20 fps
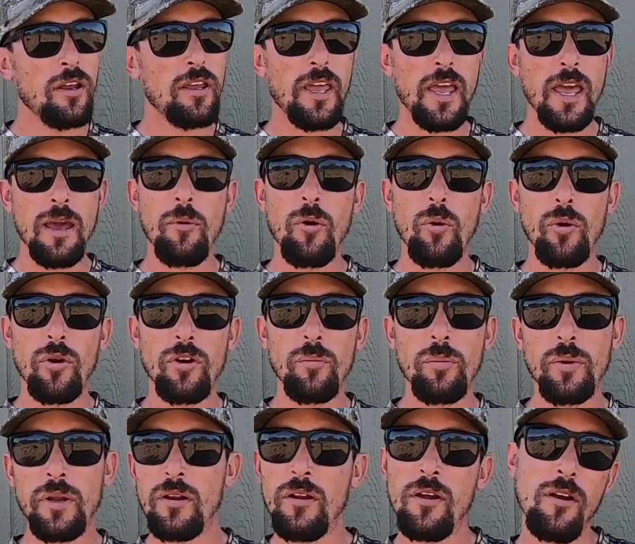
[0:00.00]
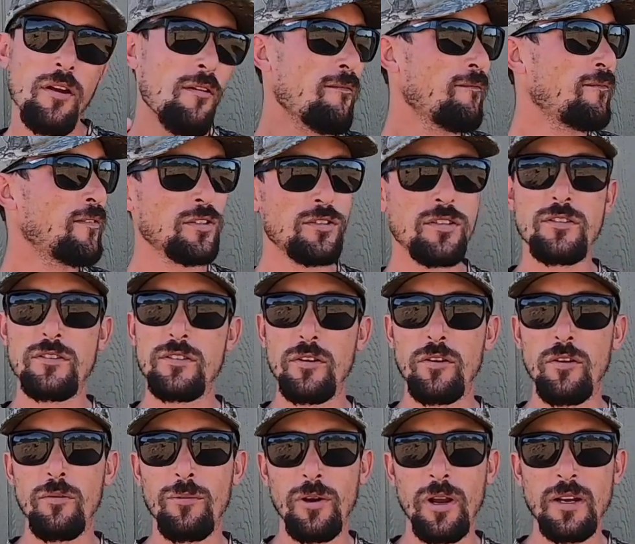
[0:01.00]
Gamo Urban versus the
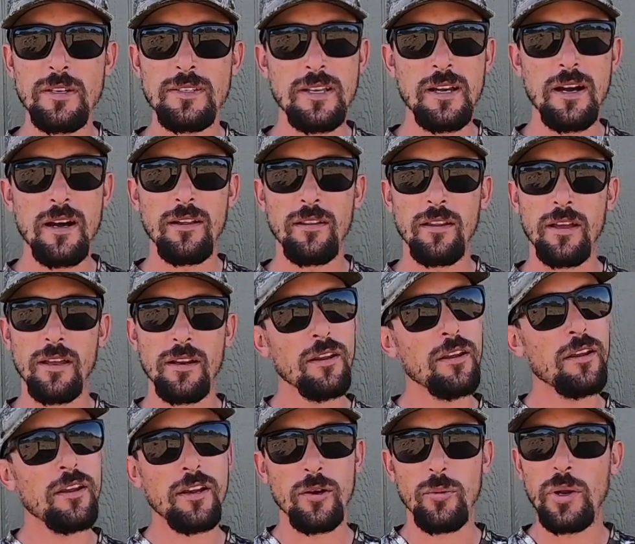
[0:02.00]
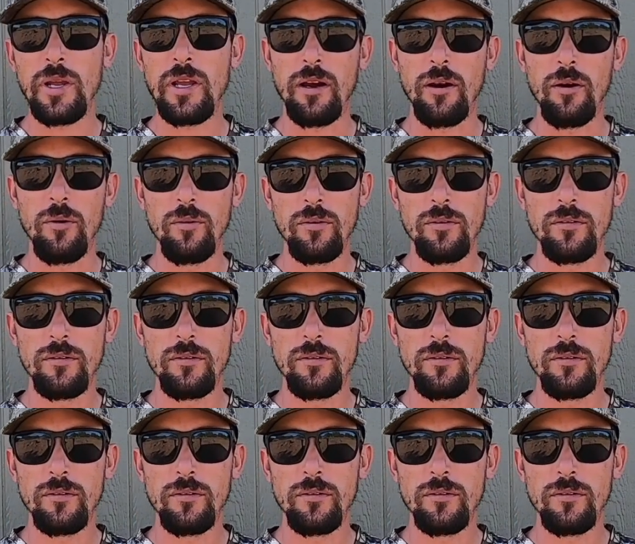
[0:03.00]
Umarex Gauntlet. Here we go.